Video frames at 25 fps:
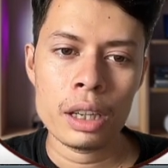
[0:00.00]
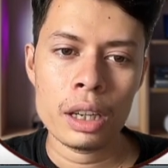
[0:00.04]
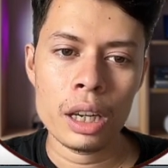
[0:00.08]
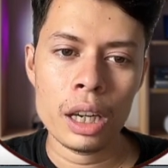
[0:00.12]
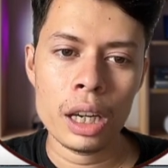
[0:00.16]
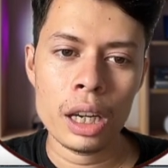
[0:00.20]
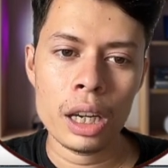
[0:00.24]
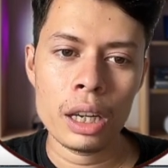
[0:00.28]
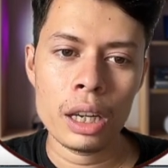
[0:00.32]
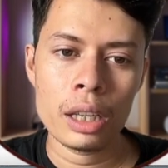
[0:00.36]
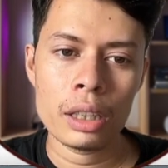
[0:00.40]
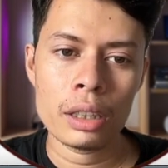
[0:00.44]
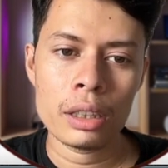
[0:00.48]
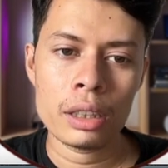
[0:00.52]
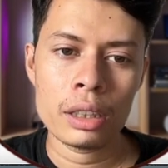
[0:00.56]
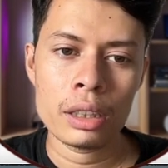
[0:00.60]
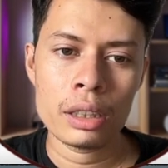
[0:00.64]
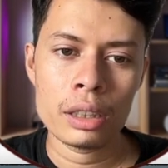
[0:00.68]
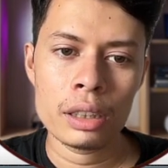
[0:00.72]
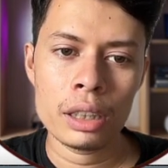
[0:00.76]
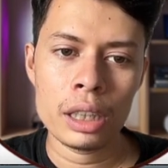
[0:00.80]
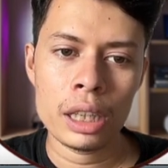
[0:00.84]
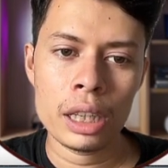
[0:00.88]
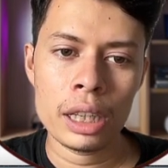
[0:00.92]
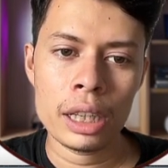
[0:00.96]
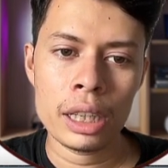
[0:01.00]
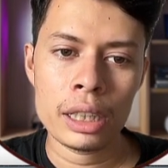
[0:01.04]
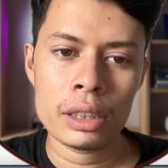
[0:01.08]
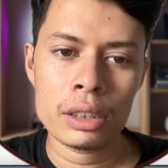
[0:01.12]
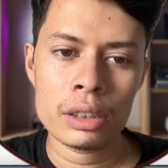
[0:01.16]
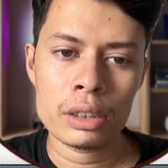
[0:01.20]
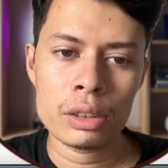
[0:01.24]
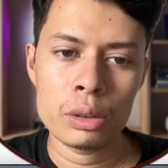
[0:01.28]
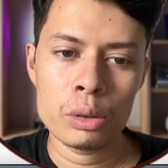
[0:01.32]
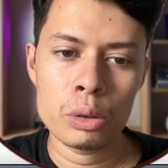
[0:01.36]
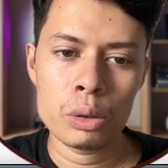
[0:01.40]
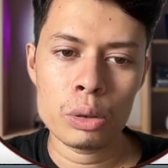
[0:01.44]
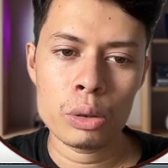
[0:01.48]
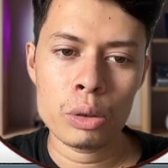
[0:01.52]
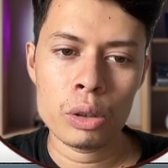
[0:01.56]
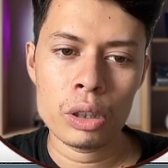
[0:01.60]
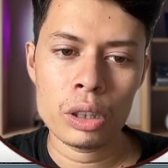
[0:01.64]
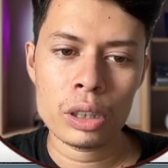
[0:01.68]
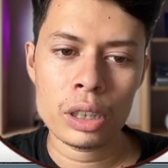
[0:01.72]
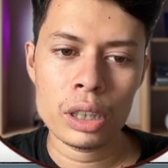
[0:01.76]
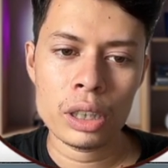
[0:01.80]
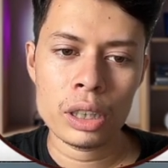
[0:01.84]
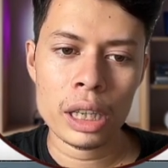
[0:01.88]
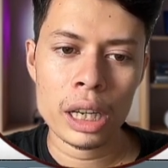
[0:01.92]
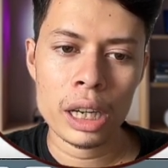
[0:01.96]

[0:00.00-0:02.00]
and there is no content